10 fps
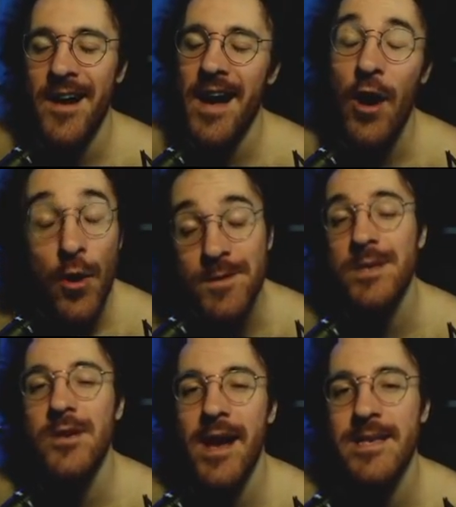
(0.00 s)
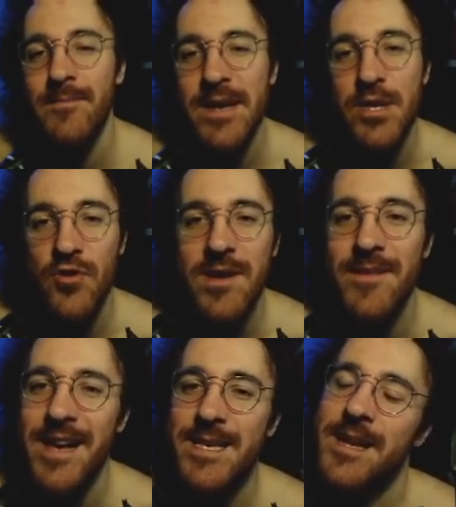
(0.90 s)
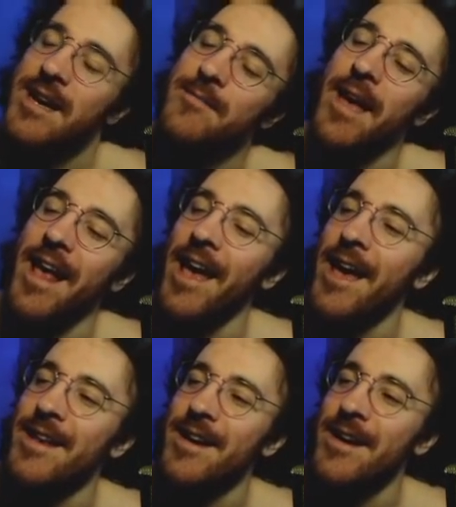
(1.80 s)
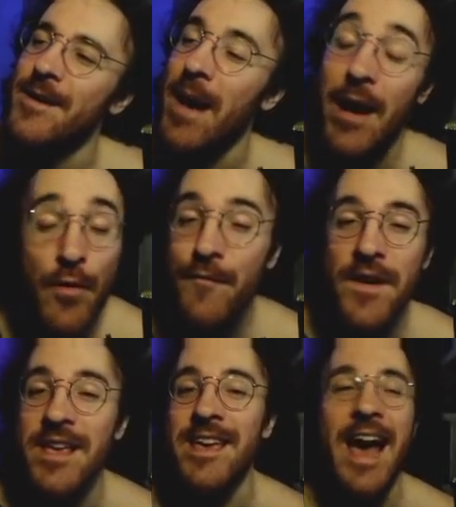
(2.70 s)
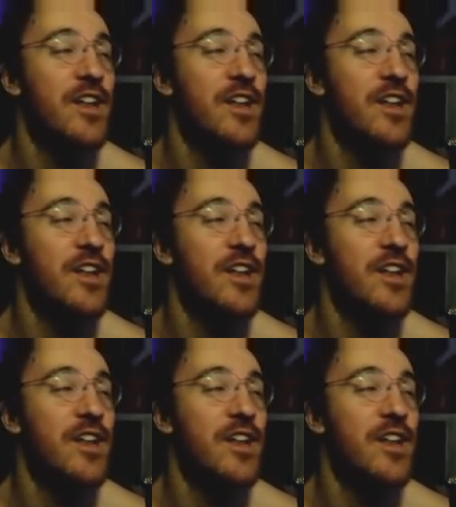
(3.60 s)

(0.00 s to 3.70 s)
I hope to see you guys in my stream next time, and I will fucking